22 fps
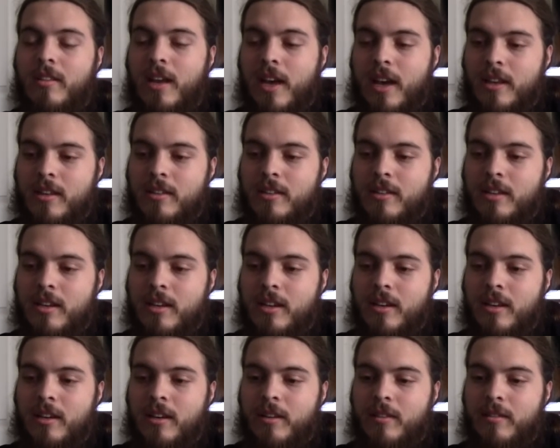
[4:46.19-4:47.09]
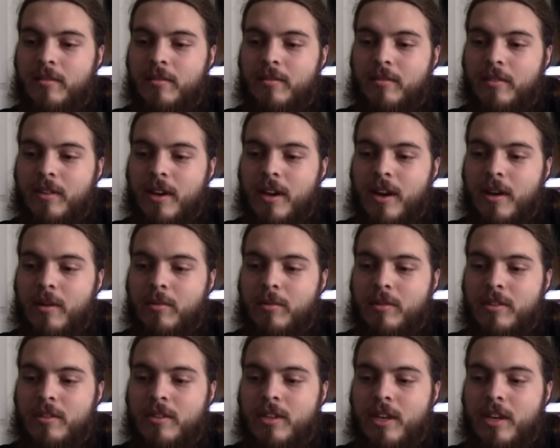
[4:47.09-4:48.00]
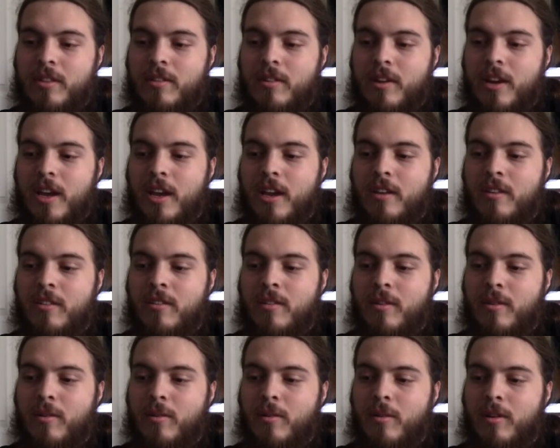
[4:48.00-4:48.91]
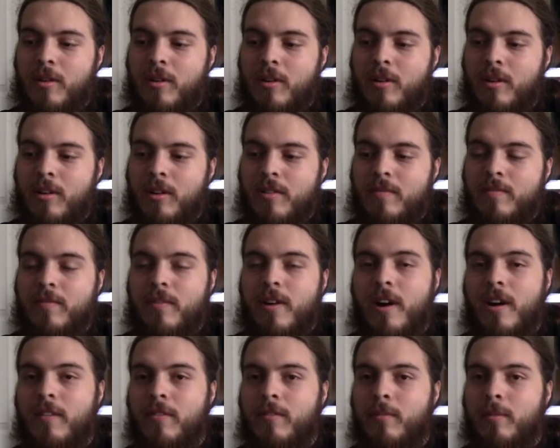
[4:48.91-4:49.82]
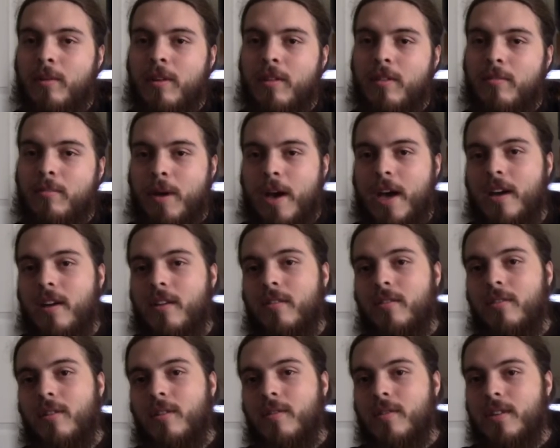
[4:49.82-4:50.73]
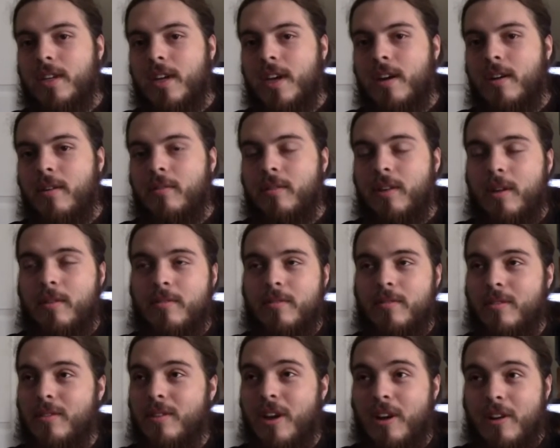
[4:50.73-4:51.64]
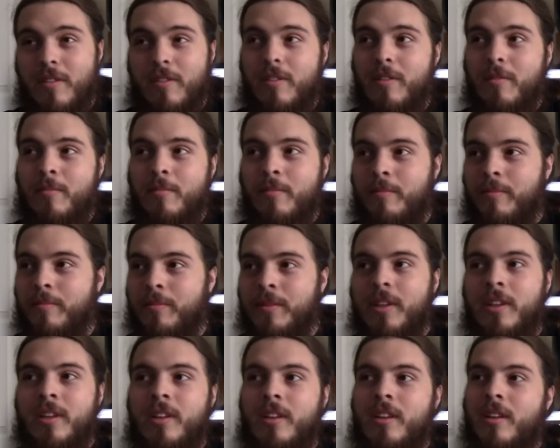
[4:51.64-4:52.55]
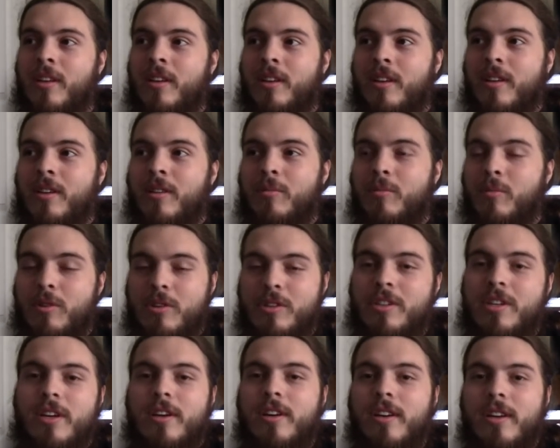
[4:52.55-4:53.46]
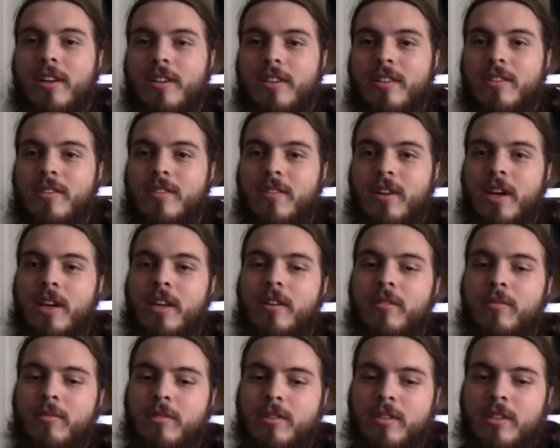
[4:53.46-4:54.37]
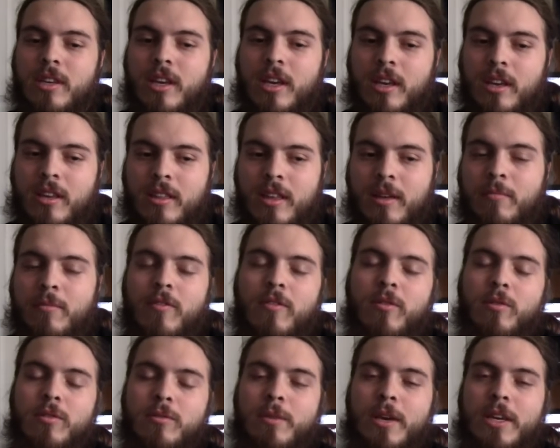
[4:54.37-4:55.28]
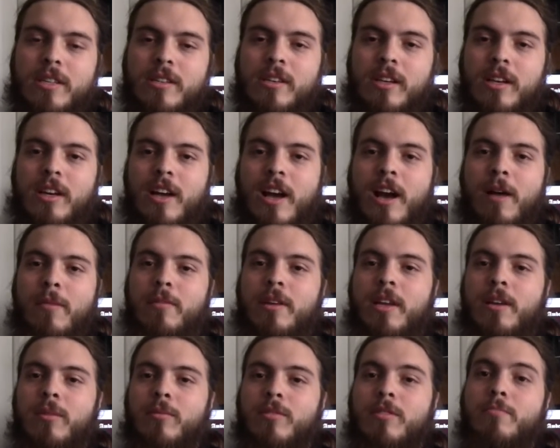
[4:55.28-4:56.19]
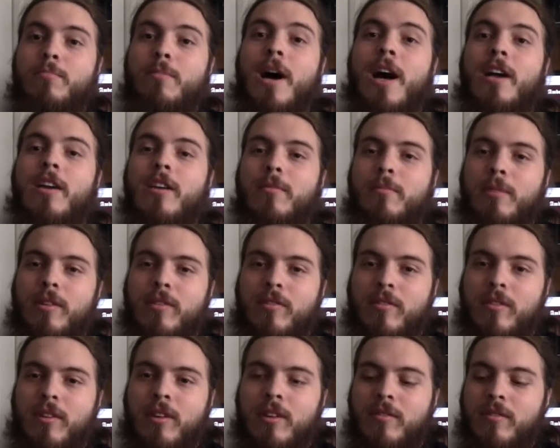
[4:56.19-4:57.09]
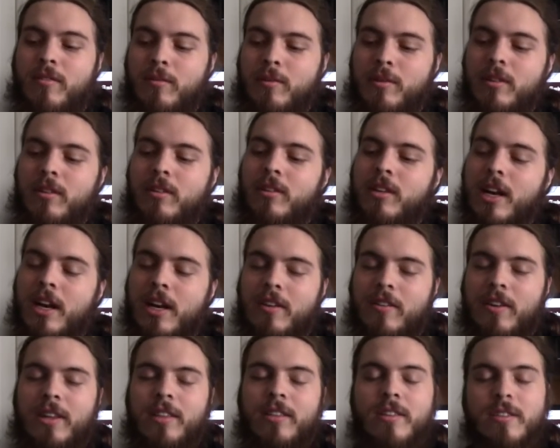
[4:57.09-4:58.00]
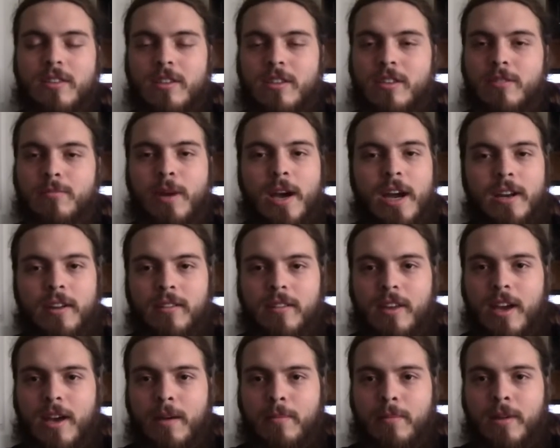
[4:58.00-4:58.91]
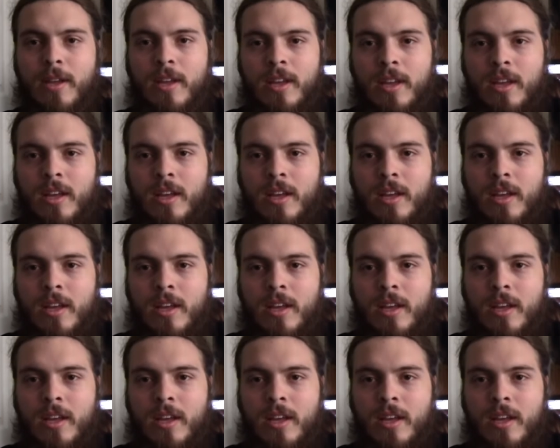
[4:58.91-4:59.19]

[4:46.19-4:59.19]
that I was either in or involved with back in Glovertown, and none of them were serious, right? It was like, that movie was basically a comedy. It was a mockumentary, if you will, kind of like This Is Spinal Tap.